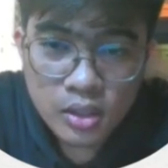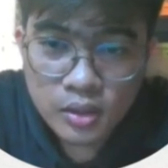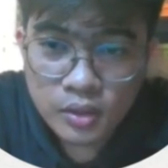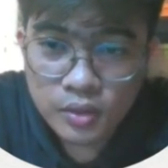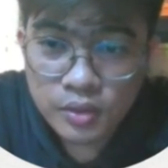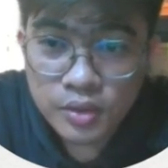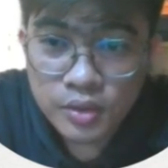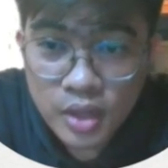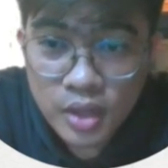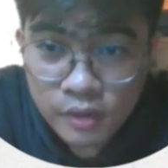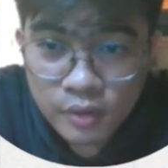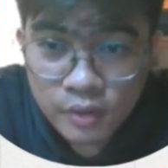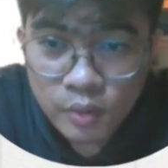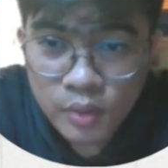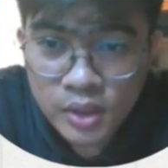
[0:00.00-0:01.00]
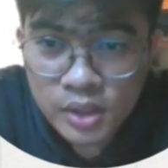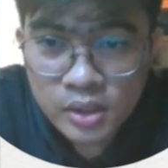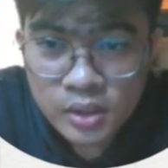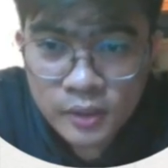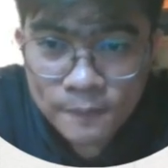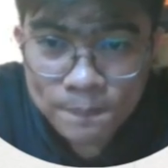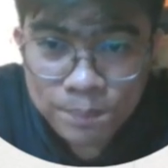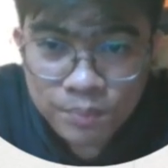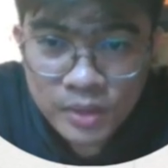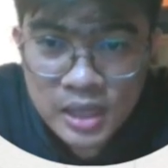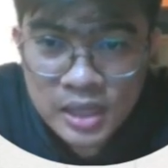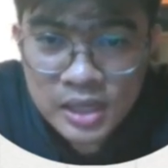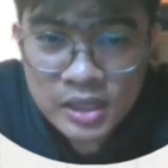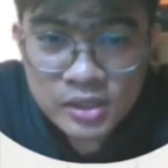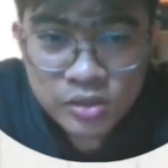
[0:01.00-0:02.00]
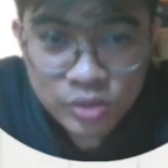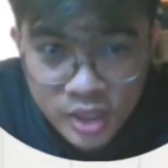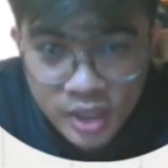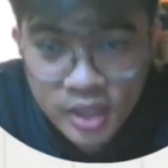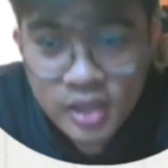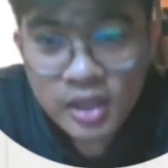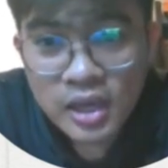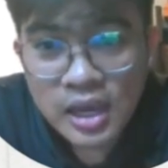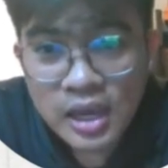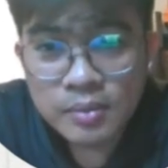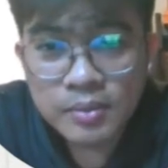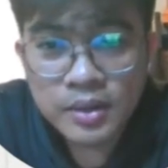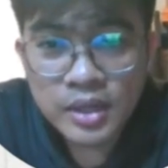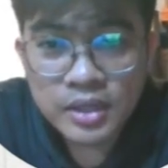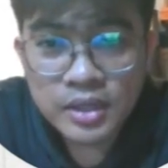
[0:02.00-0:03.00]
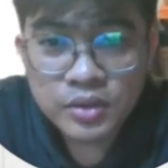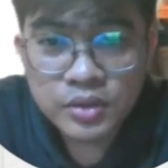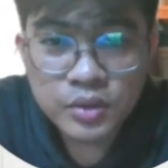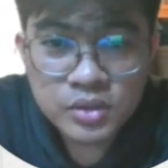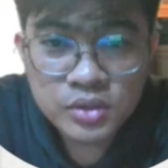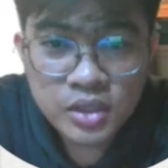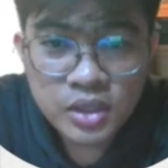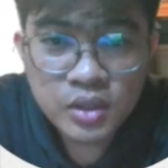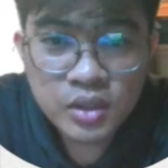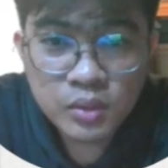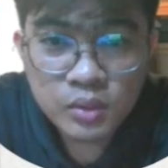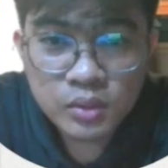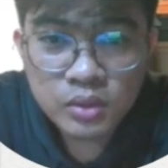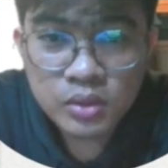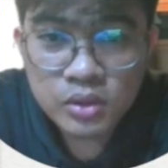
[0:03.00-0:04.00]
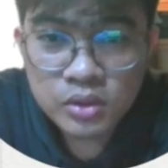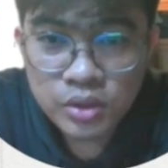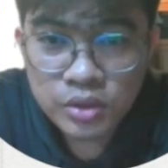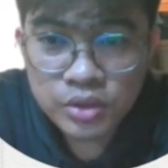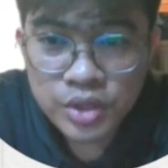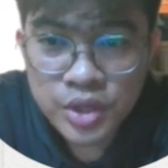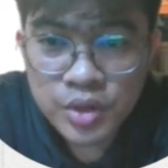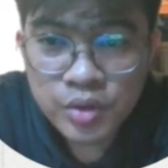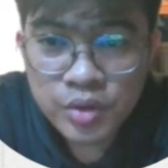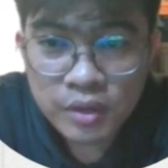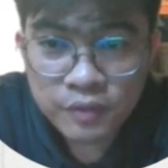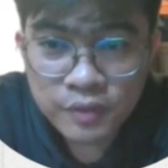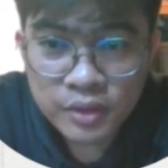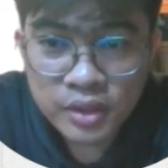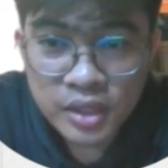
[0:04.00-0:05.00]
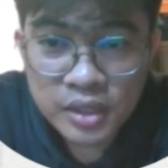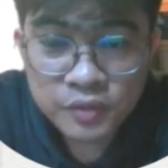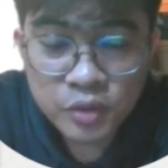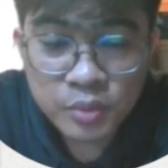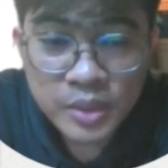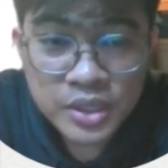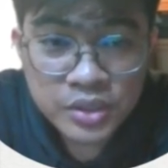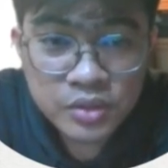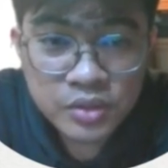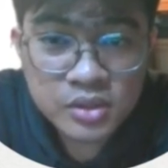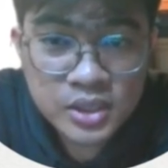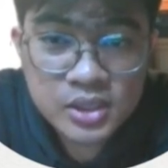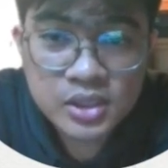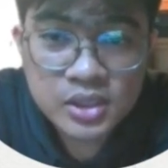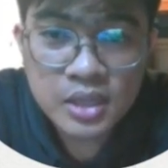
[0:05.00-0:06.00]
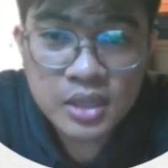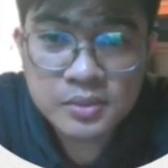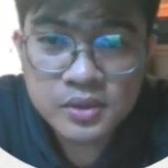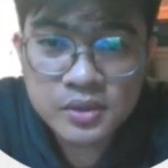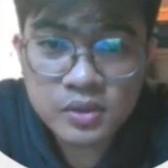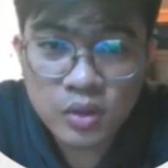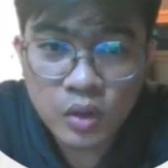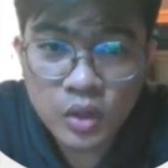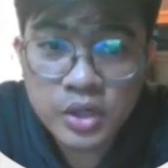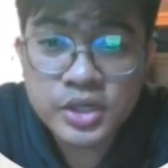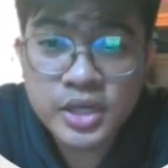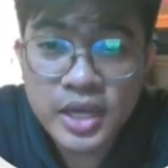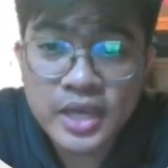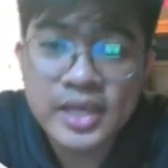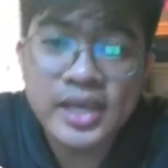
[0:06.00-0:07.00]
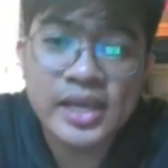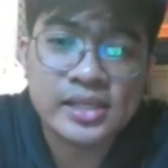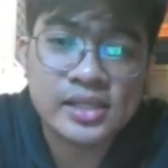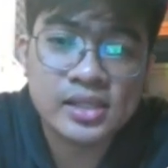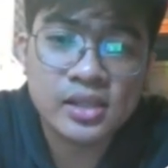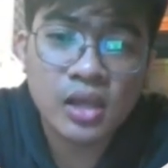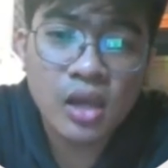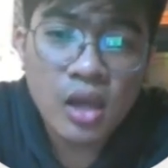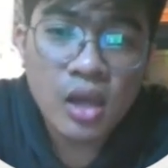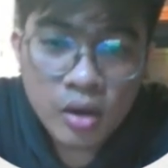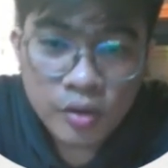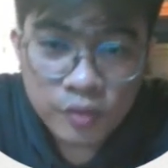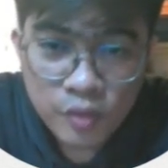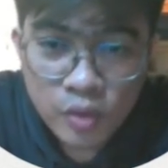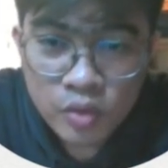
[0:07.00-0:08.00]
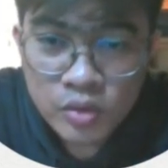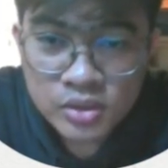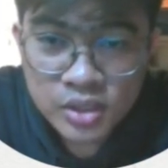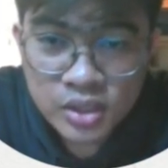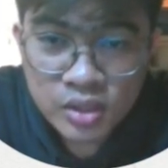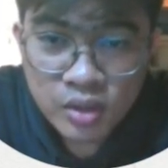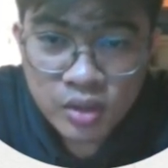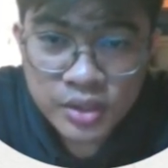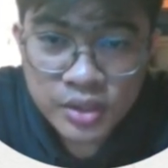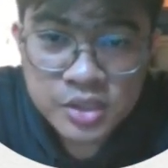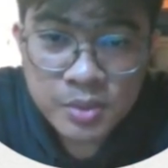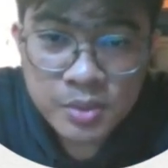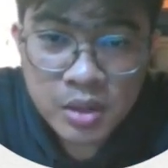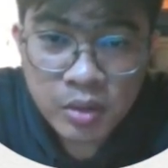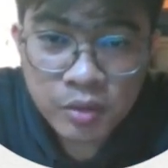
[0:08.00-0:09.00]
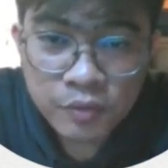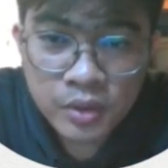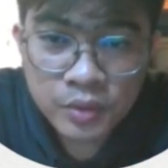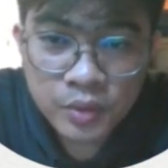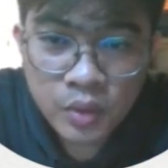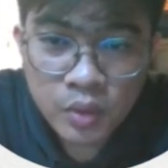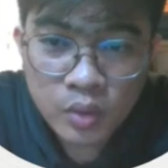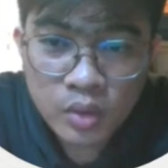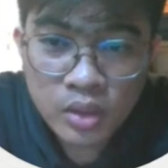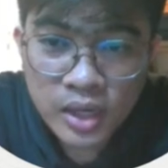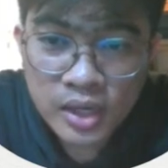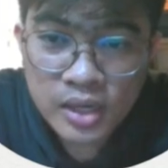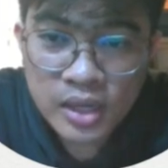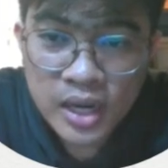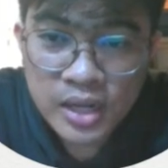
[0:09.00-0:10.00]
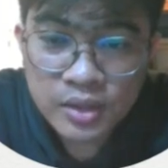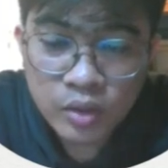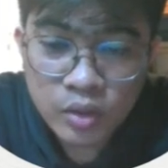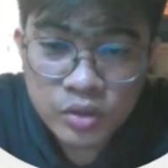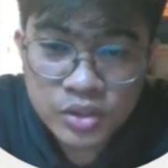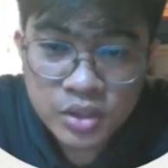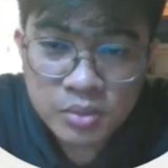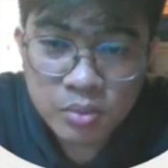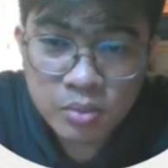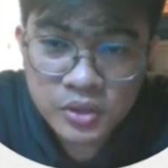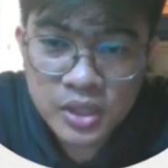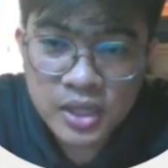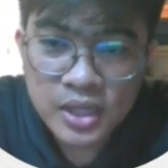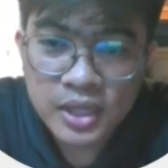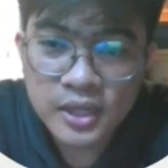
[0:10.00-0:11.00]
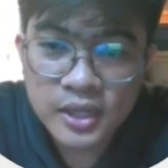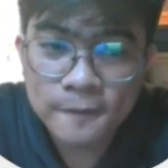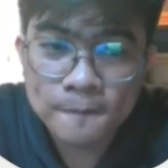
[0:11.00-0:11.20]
Good day, everyone. Today, I'll be introducing you to Geographic Information Systems or GIS, focusing on its powerful role in hydrologic modeling.